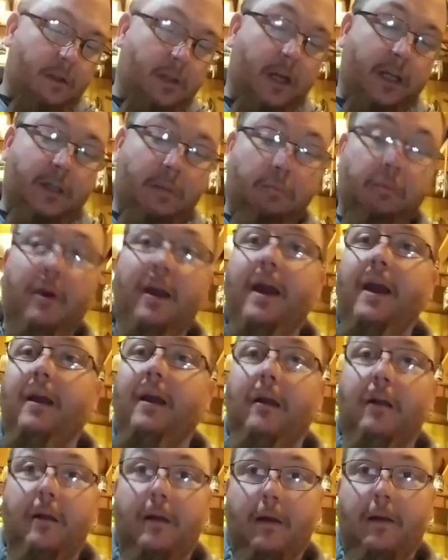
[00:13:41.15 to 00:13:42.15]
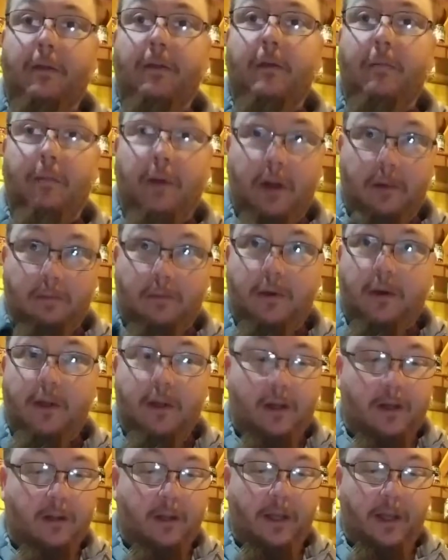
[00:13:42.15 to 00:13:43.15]
Not to brag or nothing, but I'm good
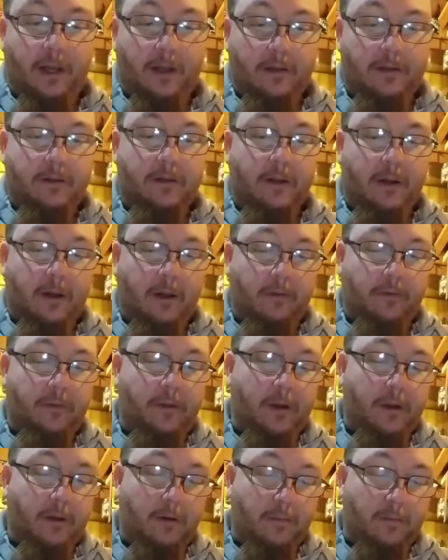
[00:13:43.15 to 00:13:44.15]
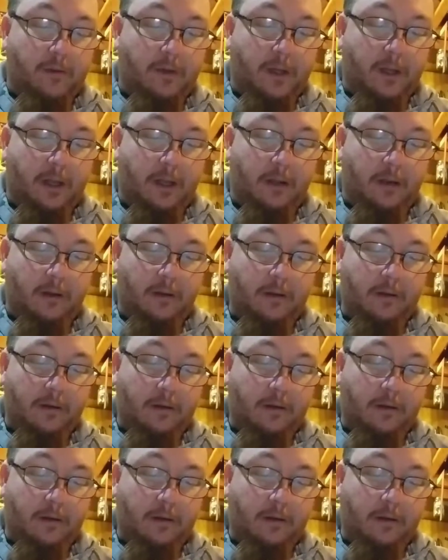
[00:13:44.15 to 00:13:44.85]
at cleaning stuff, you know what I'm saying?